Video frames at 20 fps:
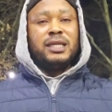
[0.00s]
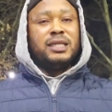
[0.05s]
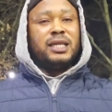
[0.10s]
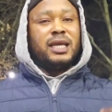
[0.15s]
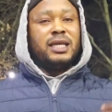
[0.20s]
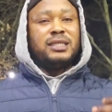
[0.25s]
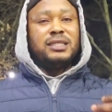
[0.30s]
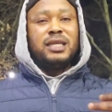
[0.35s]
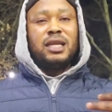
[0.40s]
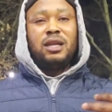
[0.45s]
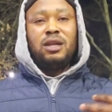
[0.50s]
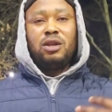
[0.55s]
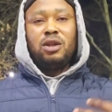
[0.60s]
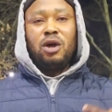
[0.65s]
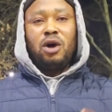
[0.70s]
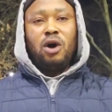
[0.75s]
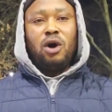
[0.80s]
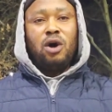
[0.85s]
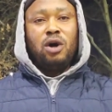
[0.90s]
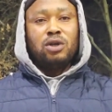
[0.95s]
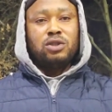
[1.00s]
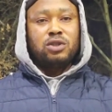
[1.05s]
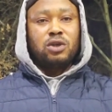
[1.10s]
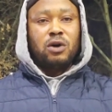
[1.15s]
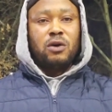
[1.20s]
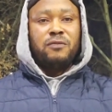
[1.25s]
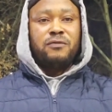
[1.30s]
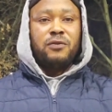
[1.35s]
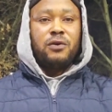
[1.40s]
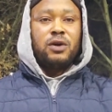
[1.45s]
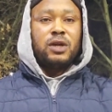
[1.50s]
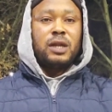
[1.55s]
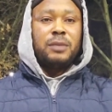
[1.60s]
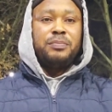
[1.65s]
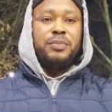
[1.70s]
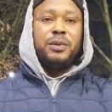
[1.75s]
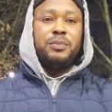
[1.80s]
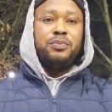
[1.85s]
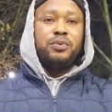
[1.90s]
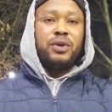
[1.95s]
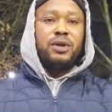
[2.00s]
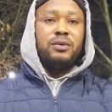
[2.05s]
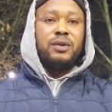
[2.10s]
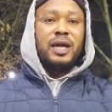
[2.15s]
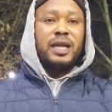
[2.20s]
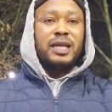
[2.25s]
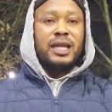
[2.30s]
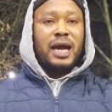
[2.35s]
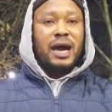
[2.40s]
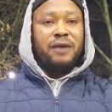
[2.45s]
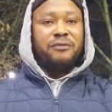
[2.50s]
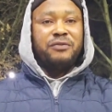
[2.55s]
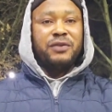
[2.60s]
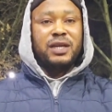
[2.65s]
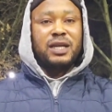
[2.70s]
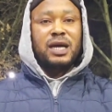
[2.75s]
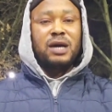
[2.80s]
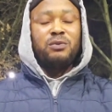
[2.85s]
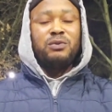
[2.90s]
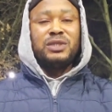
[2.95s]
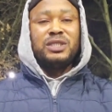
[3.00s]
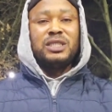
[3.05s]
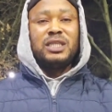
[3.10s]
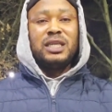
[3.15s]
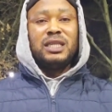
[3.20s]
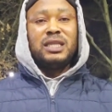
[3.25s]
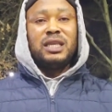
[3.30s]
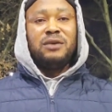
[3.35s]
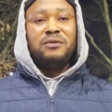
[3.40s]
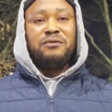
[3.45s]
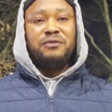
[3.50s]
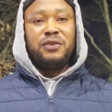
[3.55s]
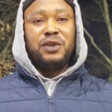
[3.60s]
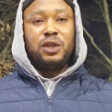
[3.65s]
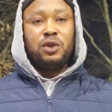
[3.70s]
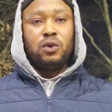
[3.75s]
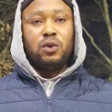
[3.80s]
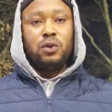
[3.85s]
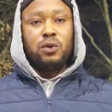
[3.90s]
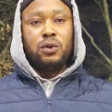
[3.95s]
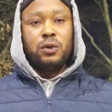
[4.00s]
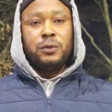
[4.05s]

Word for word: There is a lot of other people around Africa. We see Davido,